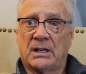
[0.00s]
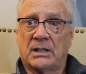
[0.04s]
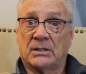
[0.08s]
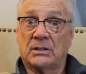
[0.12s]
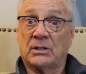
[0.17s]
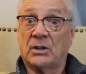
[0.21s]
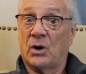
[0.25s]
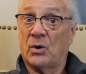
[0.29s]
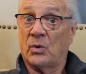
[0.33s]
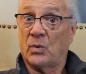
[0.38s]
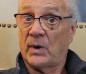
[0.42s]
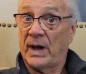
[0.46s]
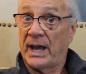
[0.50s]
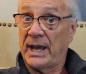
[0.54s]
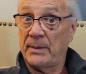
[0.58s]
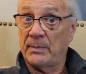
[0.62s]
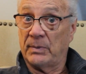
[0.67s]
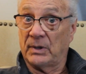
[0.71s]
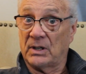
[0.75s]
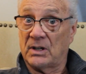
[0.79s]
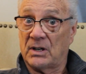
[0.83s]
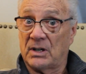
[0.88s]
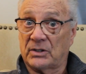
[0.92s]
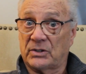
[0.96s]
Lo Wei
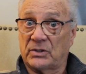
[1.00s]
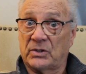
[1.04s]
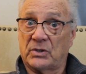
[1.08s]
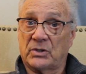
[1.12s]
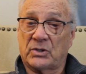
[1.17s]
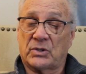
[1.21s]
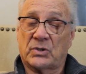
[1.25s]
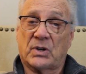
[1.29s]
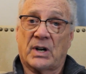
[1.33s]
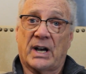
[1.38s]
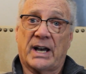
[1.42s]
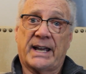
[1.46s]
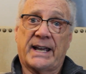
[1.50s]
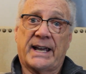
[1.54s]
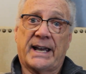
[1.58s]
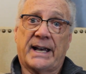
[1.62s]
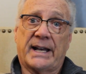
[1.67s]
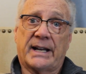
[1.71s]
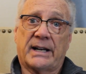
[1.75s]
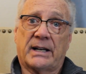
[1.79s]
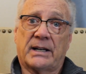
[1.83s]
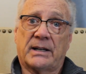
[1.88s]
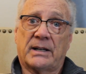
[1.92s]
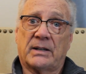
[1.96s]
belonged to a
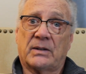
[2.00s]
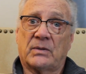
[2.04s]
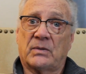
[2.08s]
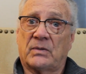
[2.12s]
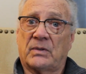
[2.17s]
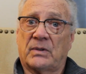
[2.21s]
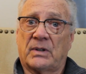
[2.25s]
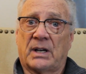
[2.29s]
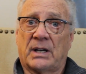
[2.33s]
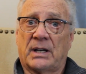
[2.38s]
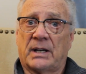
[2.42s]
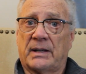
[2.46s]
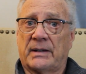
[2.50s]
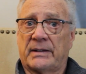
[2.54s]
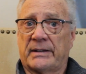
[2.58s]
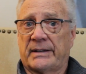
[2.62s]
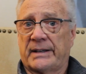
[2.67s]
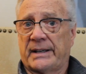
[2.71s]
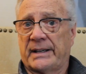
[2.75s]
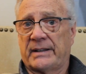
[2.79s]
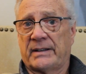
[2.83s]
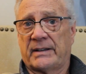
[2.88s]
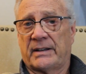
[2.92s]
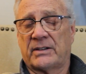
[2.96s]
triad.
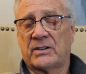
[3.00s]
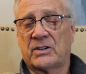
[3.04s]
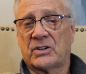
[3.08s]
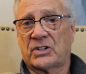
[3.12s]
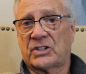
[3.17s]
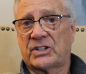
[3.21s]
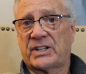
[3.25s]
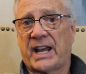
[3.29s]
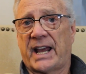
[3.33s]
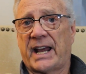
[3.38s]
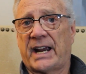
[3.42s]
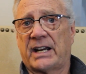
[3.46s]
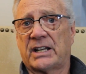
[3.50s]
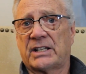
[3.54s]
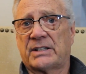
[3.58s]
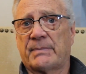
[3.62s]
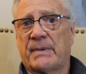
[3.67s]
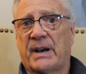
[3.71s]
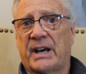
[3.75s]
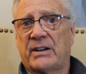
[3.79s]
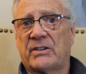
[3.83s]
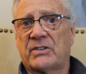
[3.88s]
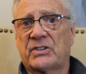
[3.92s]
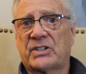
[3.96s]
I understand, it's
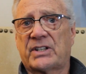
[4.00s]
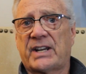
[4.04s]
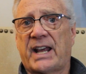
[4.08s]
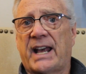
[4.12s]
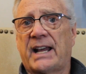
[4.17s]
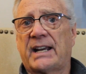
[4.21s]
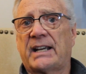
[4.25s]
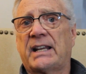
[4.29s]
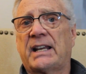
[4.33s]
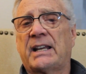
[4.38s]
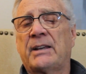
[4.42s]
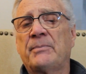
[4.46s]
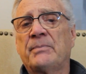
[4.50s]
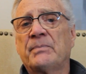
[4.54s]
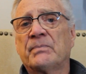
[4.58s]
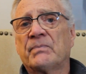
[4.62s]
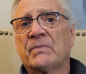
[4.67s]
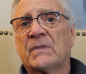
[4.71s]
my understanding,